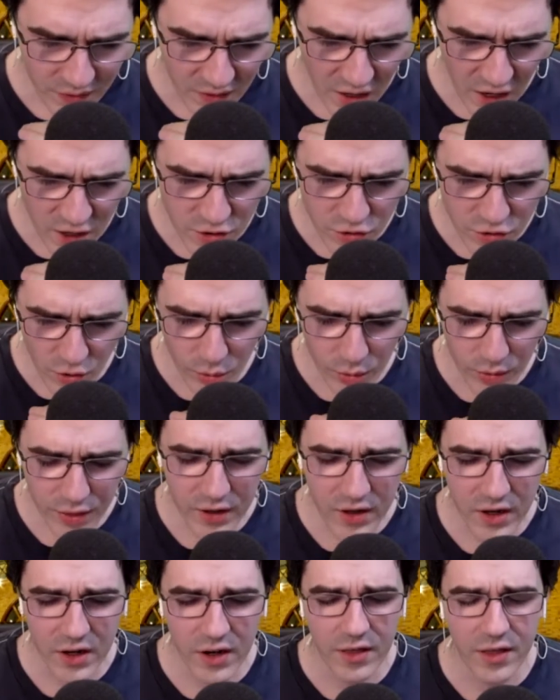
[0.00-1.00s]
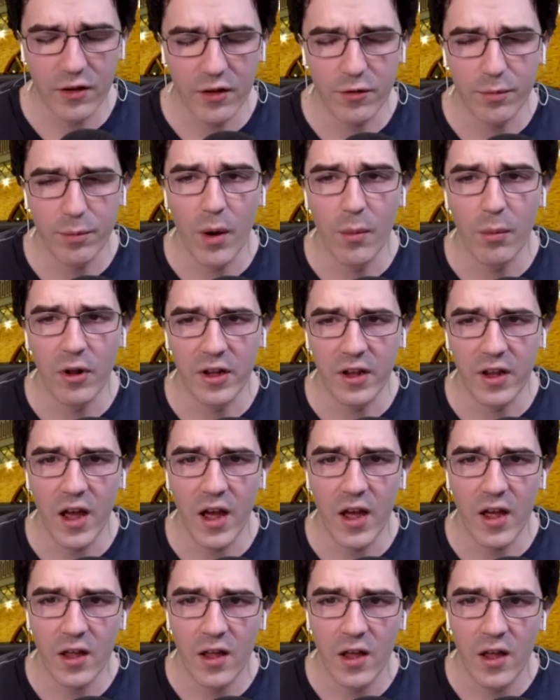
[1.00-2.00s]
I don't think anything is public
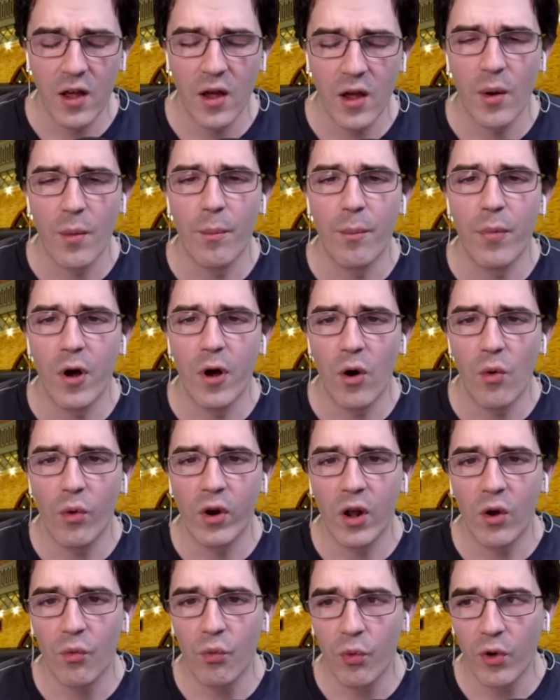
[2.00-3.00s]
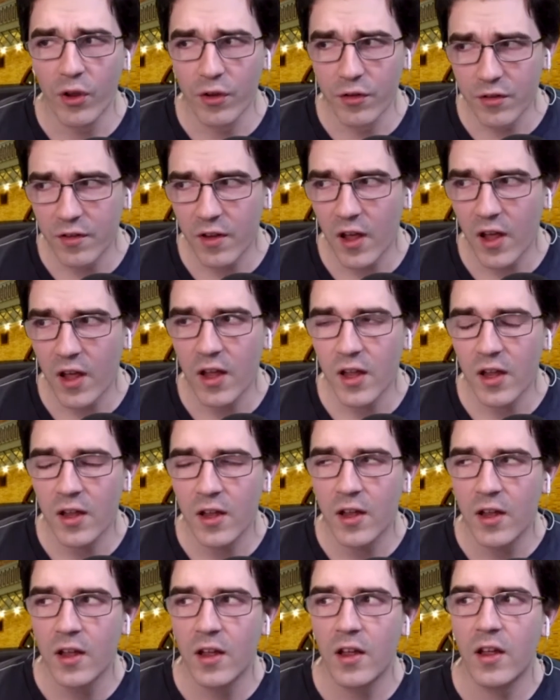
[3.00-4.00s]
yet, but what I will say
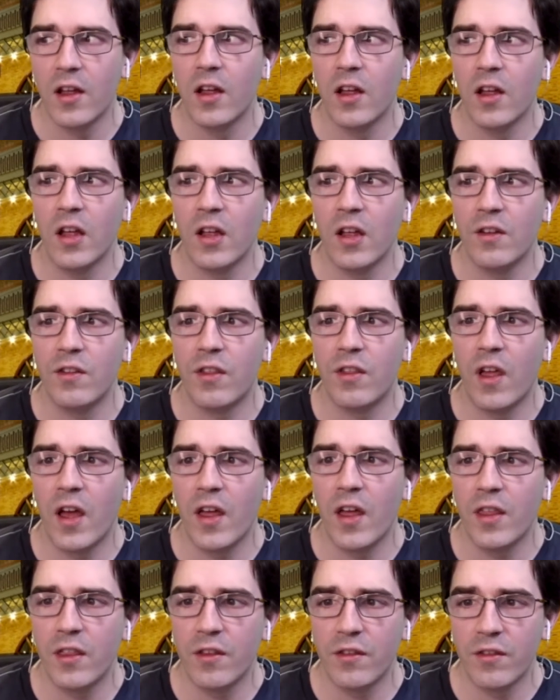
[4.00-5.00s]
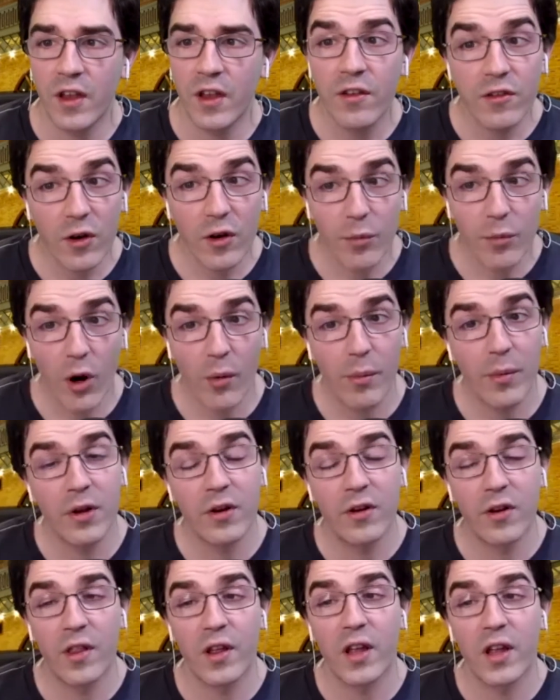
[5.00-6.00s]
is that the CS
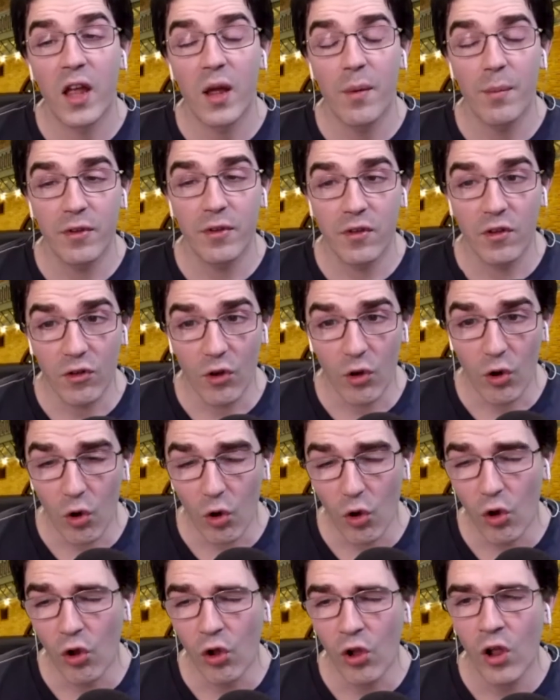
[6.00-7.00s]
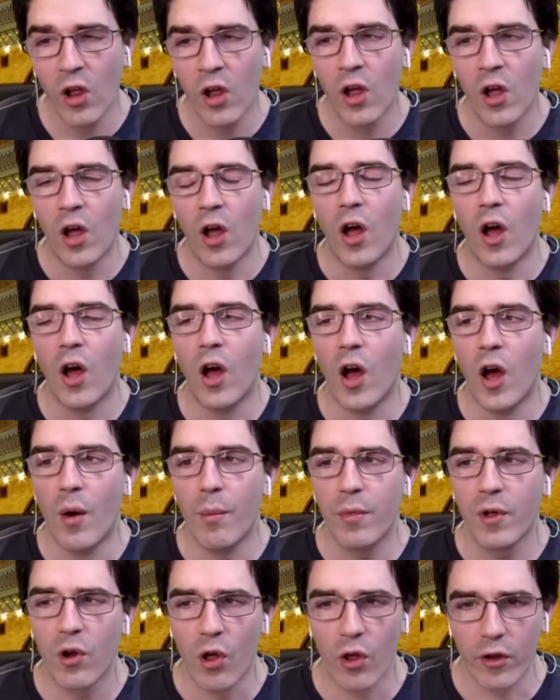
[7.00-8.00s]
department, the campus as a whole,
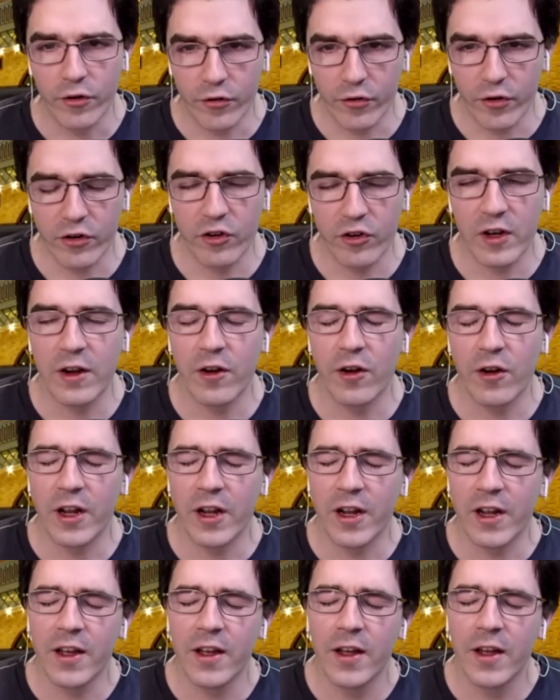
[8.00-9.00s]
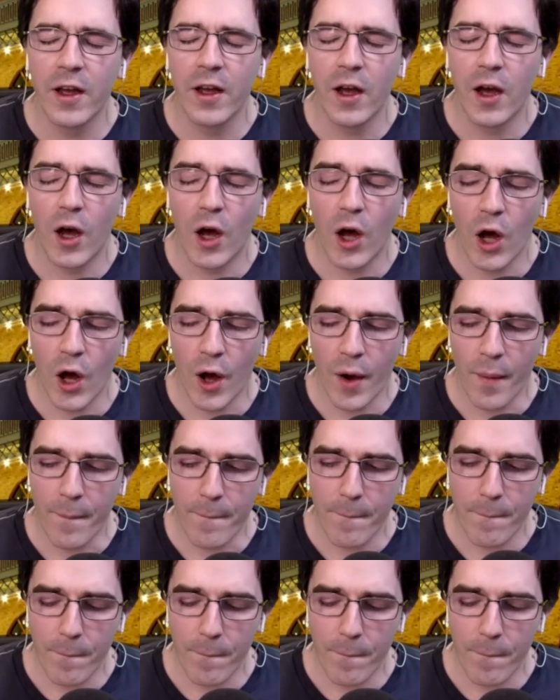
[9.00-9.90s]
um, the College of Engineering, um,